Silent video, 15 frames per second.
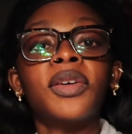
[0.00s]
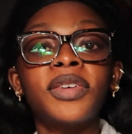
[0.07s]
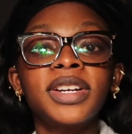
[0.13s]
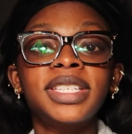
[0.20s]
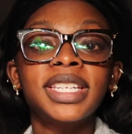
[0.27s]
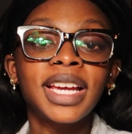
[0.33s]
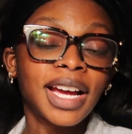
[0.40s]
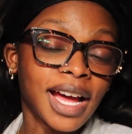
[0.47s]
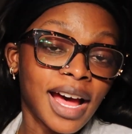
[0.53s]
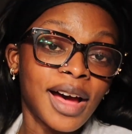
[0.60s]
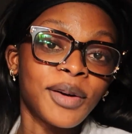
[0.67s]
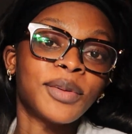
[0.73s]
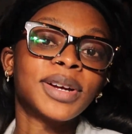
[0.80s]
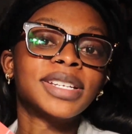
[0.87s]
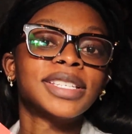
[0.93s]
the first thing I
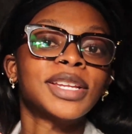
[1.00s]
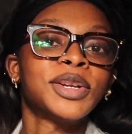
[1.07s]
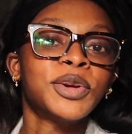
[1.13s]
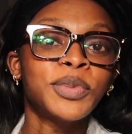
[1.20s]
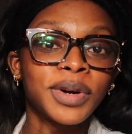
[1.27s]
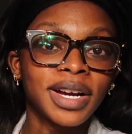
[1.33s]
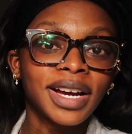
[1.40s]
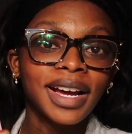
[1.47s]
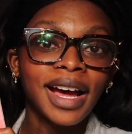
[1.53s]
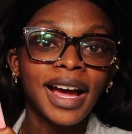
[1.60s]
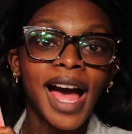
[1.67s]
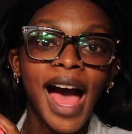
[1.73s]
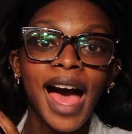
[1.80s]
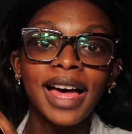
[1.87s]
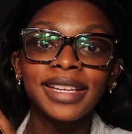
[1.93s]
got was a new book. I
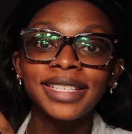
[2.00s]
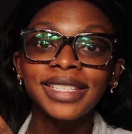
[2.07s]
got a